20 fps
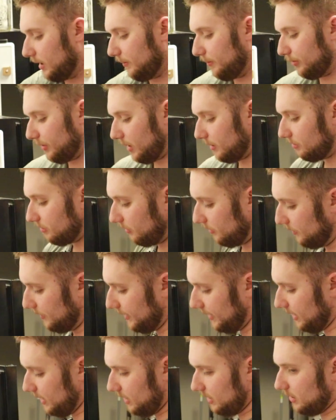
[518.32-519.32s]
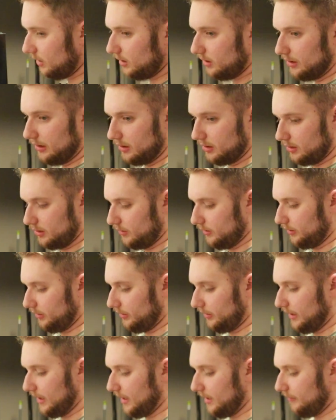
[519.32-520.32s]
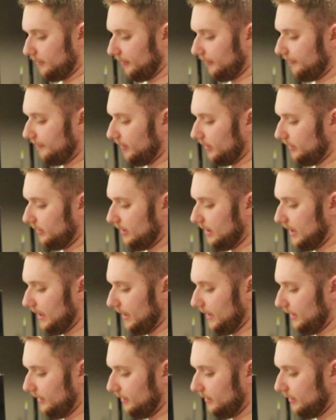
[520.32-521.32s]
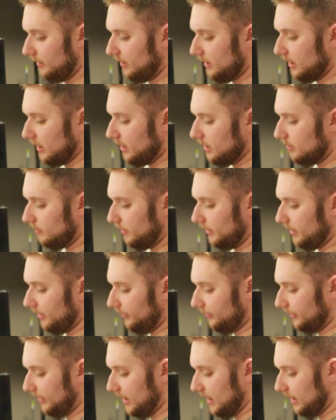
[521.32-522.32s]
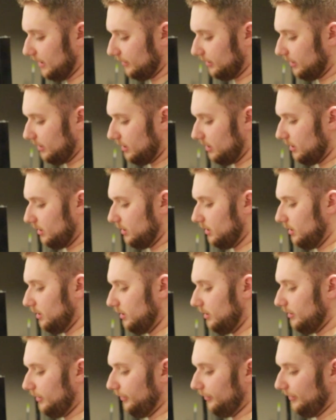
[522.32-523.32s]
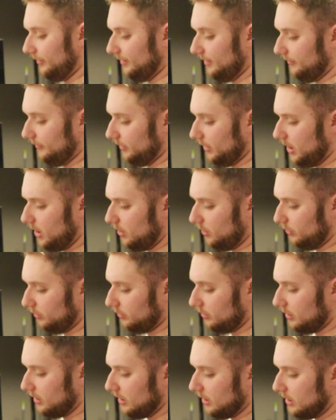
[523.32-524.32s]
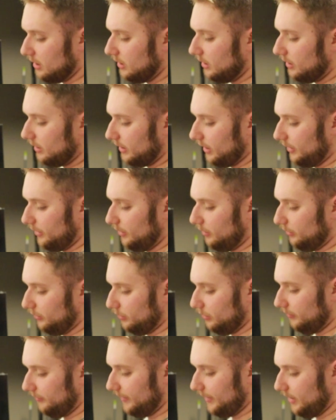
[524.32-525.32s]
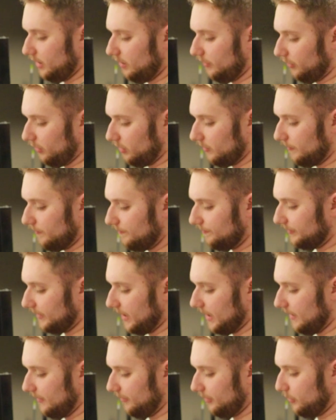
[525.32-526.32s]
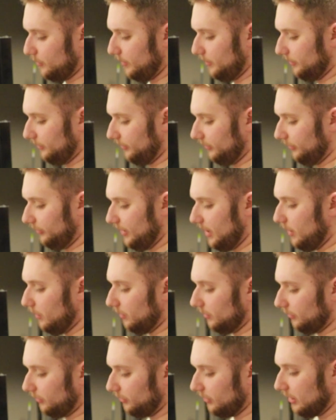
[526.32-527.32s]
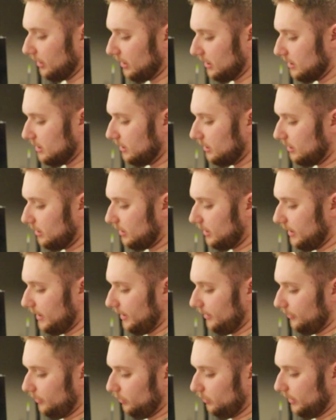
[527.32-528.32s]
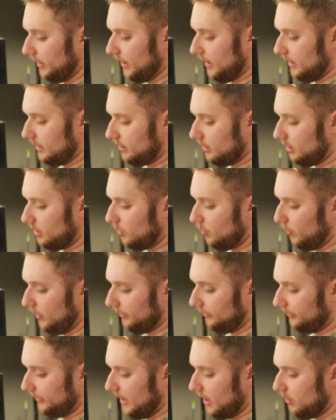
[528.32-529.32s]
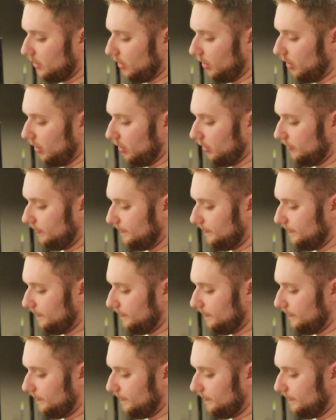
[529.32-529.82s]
am probably going to have a fun night because I live alone, got no one to invite over, and I have 3 whiskey sours. And I don't like wasting alcohol.